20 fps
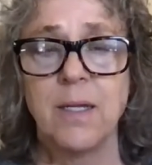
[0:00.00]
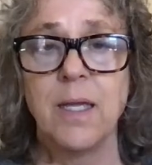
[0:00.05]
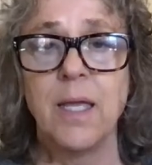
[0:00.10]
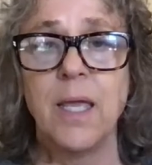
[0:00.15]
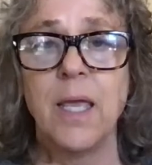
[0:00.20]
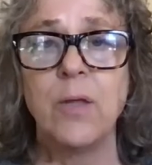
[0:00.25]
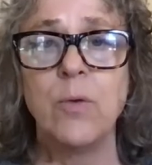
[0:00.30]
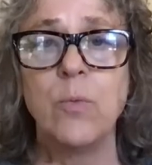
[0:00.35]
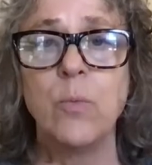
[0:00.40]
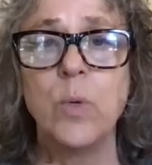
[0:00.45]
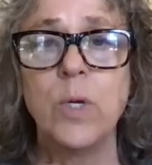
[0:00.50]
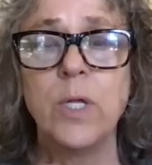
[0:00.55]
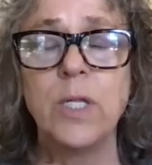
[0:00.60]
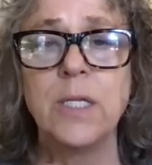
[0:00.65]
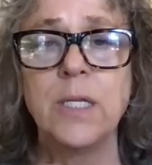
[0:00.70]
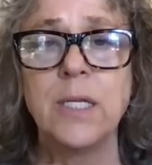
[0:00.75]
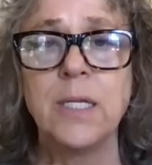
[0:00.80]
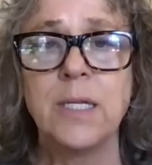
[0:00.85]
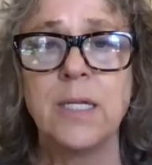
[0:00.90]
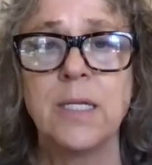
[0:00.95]
and
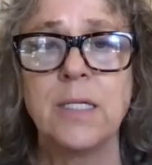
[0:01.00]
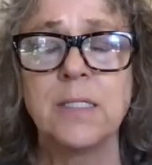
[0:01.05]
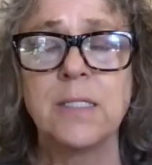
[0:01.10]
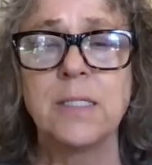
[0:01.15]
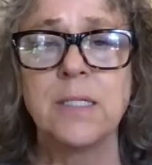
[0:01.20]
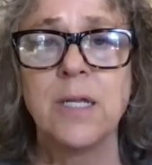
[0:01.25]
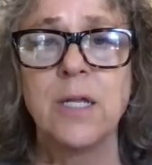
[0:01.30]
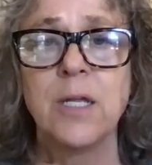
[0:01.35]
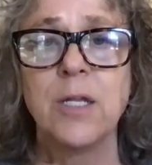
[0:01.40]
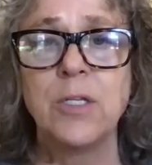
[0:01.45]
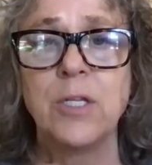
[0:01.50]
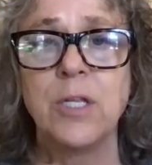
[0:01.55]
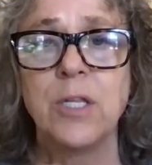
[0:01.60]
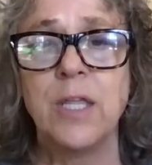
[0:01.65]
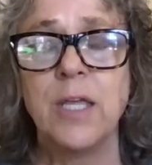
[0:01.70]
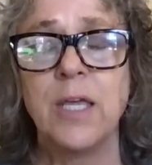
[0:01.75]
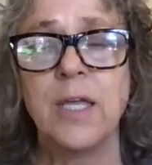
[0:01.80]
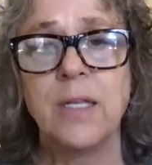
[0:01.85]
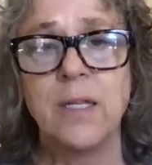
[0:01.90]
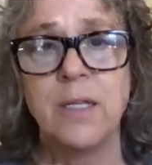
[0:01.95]
willingness to
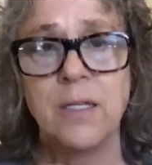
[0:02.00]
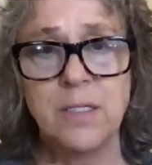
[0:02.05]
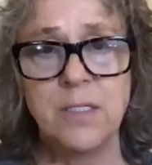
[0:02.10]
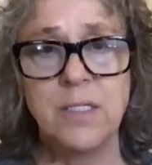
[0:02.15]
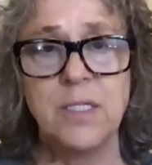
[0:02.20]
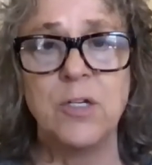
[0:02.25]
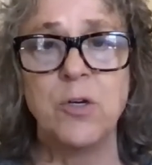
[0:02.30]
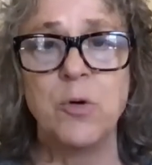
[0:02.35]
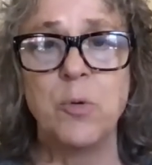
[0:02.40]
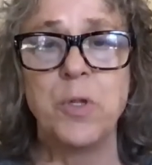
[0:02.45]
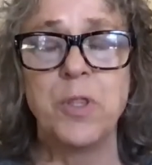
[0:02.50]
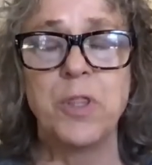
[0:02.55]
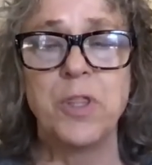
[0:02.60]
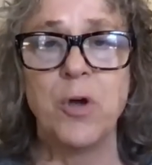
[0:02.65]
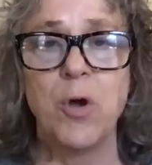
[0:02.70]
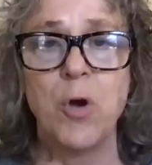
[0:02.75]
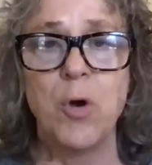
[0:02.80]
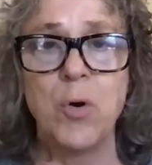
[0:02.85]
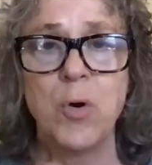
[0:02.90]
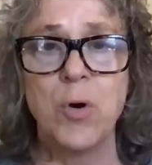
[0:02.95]
then deal with the
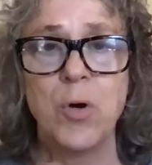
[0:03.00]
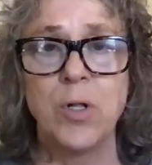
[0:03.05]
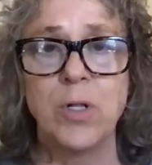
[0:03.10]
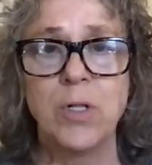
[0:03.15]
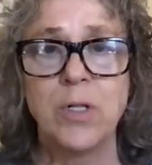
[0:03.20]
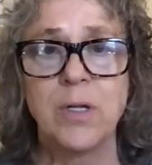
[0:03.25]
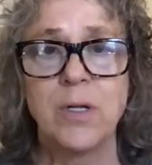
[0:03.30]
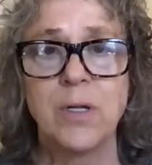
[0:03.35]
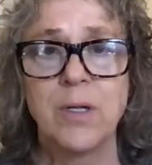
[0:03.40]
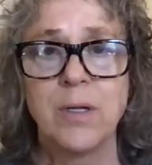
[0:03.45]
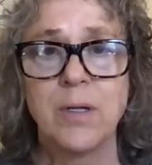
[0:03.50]
hole.